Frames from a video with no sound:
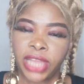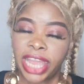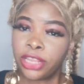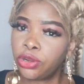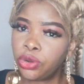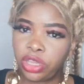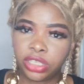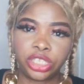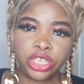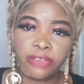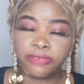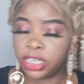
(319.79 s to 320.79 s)
I don't know
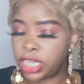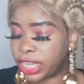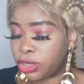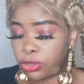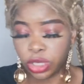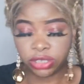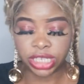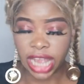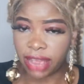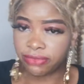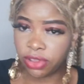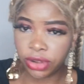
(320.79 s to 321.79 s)
if she
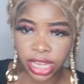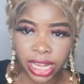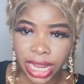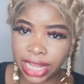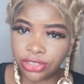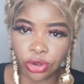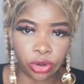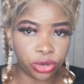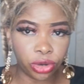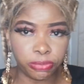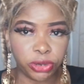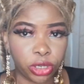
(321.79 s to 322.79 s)
has green card or
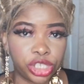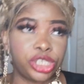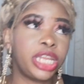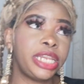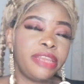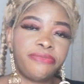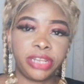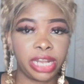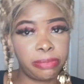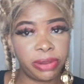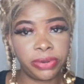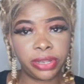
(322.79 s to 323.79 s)
not, because they live in
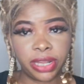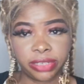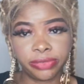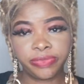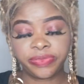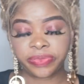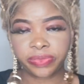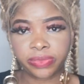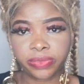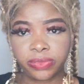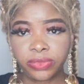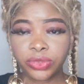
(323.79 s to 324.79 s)
America.
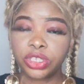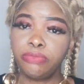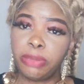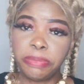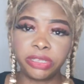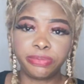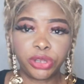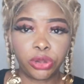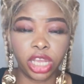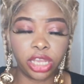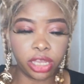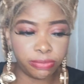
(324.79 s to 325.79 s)
Maybe
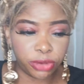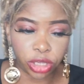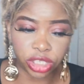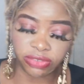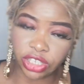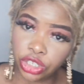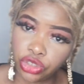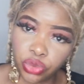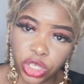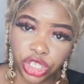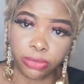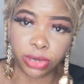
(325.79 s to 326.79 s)
it's because of the
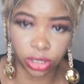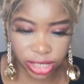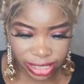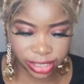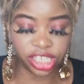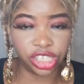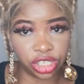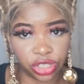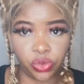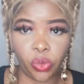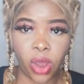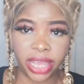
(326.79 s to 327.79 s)
situation, because I think
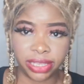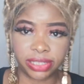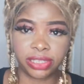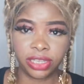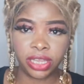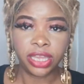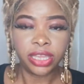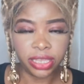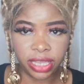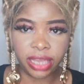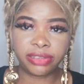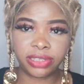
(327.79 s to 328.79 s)
she's wise.
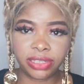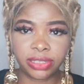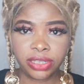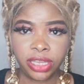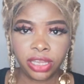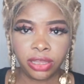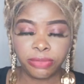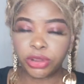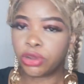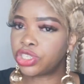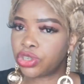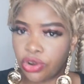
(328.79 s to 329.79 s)
Yes,
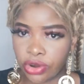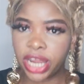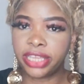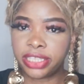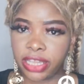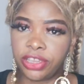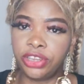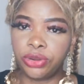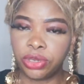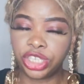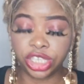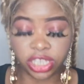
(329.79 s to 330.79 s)
because Cora is
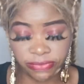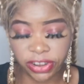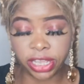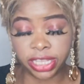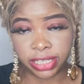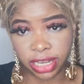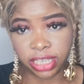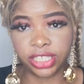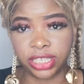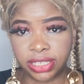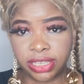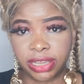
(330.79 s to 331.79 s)
she's a very
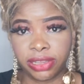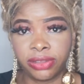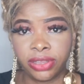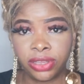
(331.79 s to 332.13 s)
intelligent girl.